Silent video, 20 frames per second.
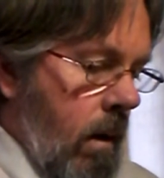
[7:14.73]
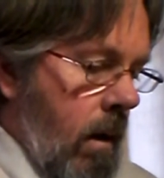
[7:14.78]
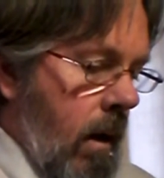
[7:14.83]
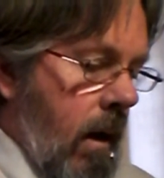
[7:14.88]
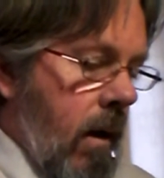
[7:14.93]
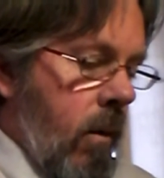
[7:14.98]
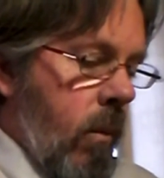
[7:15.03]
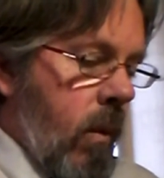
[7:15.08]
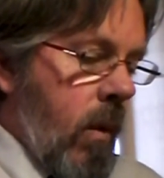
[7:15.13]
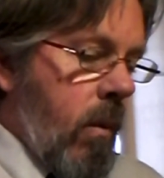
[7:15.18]

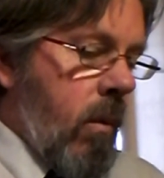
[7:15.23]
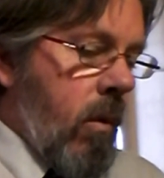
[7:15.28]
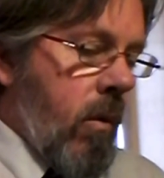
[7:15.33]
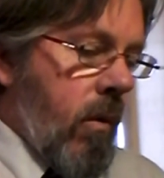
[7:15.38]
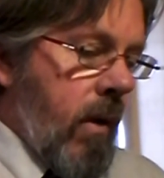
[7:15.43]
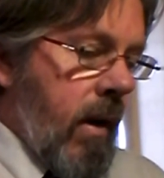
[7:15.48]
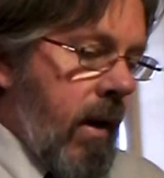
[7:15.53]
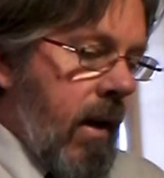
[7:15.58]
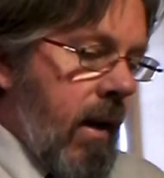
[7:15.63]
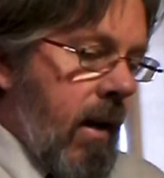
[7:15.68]
and we will
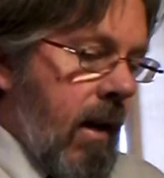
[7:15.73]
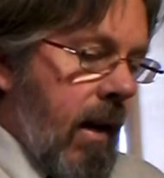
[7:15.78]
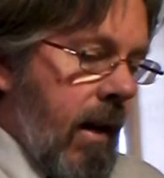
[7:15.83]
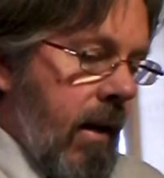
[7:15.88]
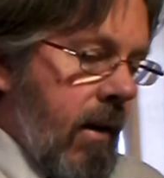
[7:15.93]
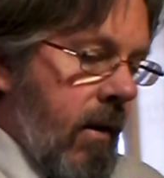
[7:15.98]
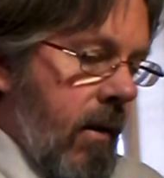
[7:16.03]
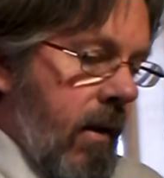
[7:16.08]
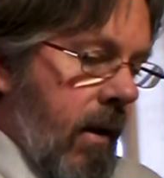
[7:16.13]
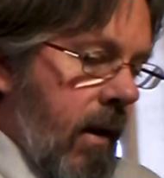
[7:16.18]
read it
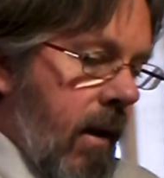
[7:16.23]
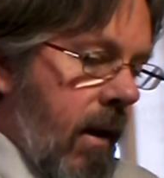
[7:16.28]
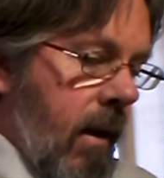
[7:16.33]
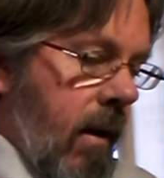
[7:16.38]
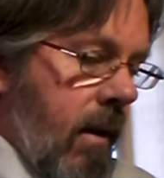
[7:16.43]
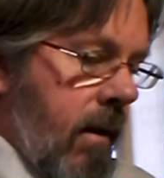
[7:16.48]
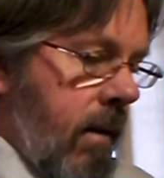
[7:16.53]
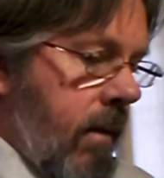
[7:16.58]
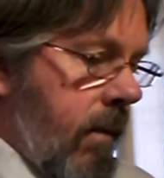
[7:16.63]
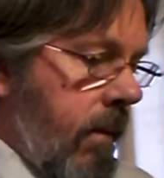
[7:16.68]
later again.